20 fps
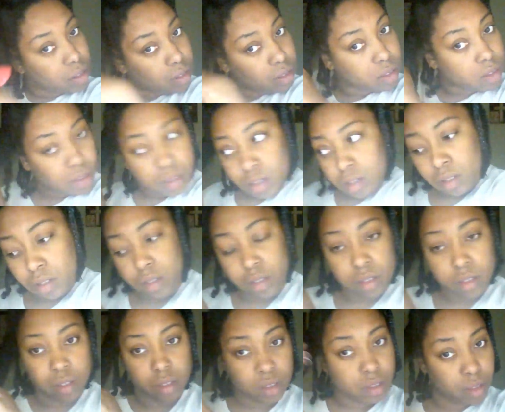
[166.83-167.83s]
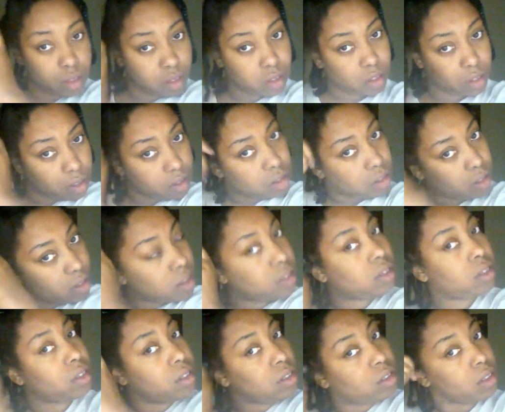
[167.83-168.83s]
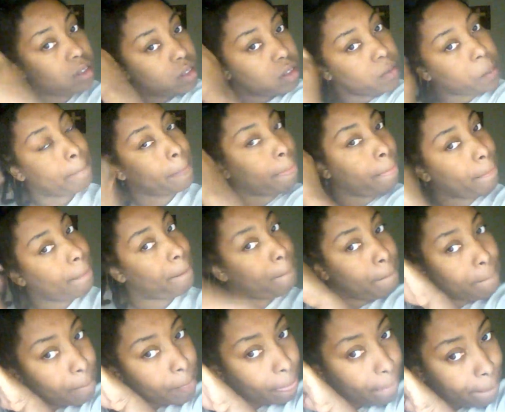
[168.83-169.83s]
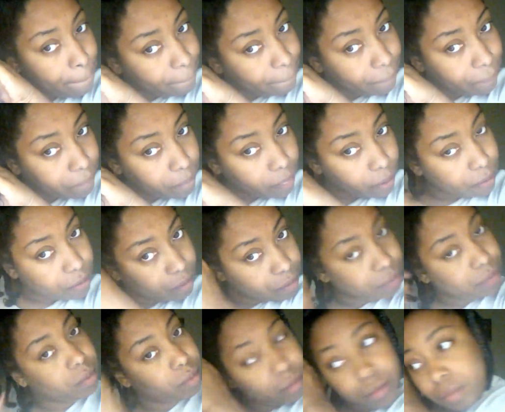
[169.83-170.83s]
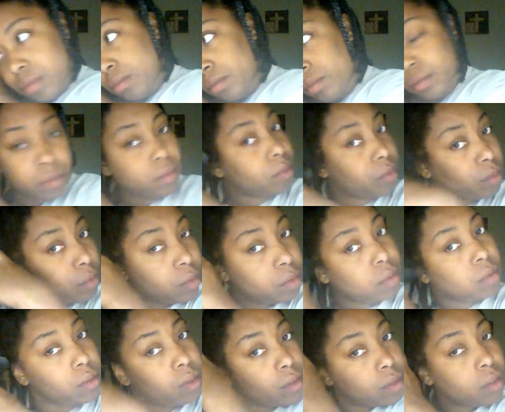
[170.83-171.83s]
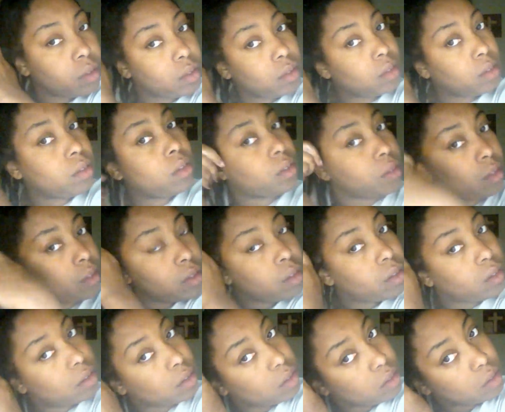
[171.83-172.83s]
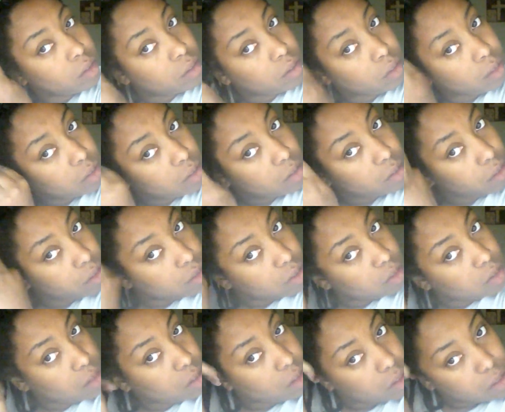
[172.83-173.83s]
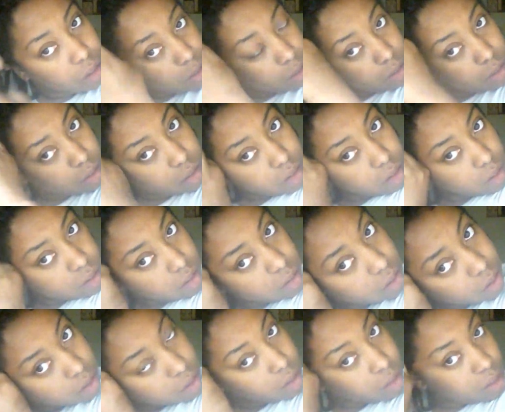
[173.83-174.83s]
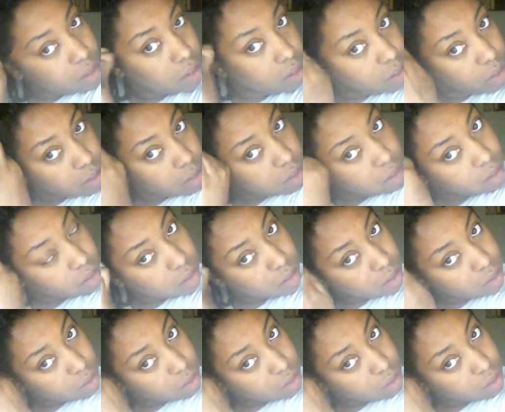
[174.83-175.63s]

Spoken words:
I'm braiding in more like a U shape. So like I'm taking sections from, each side of my head and from the back, and I'm